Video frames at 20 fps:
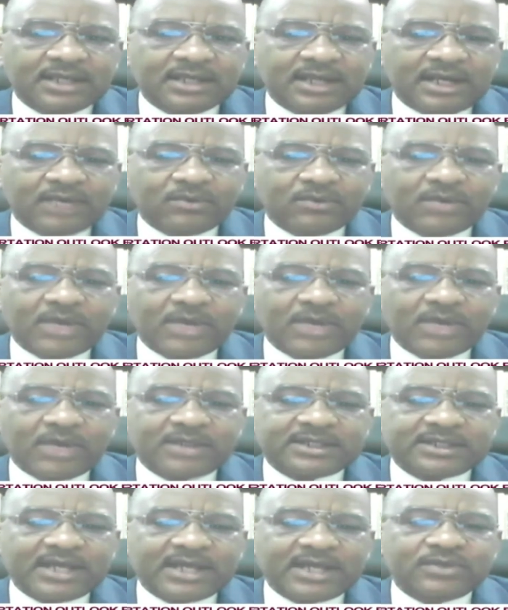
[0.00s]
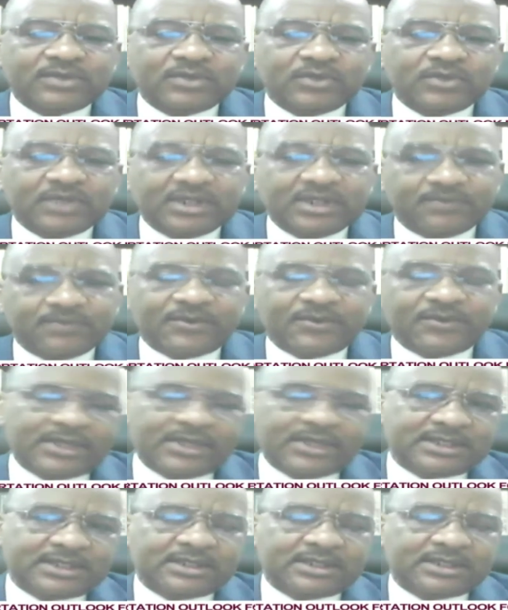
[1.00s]
and we are trying to live with
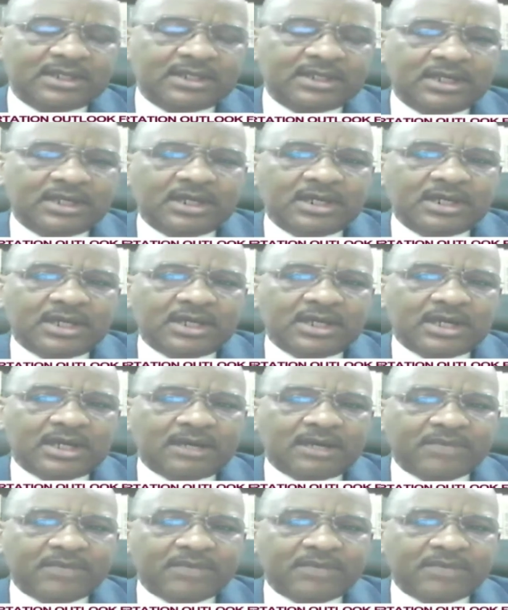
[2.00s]
it. But